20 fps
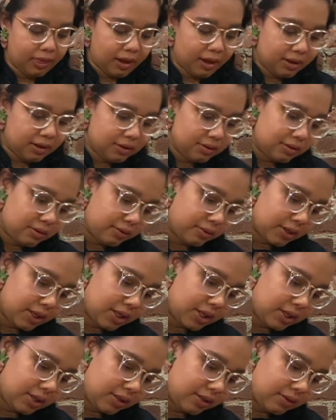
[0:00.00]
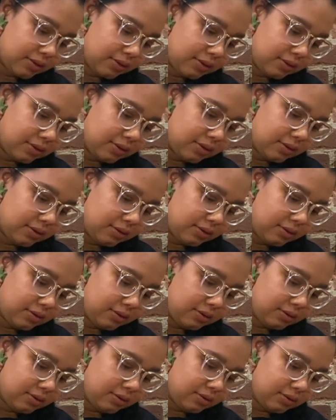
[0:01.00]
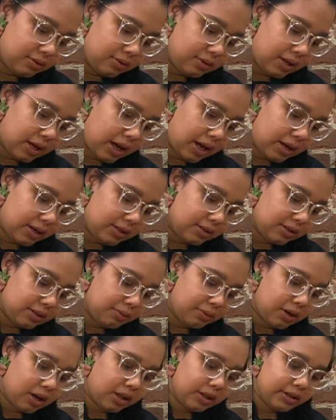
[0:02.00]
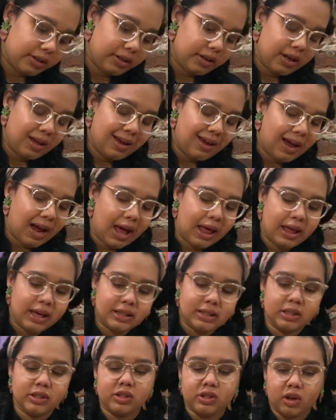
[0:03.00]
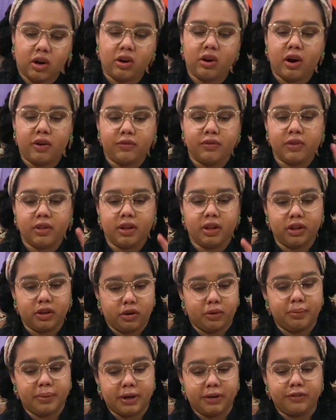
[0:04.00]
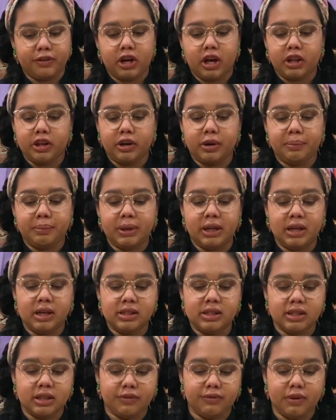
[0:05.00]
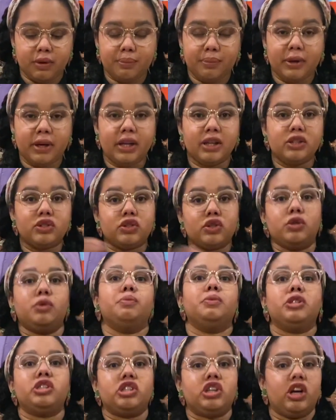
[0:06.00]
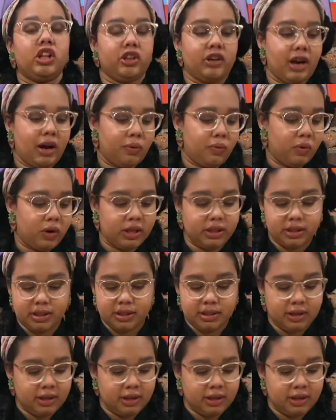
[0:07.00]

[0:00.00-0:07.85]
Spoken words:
So we're gonna add in some color. I like to start off with a little bit of color, because if you put in too much color at once,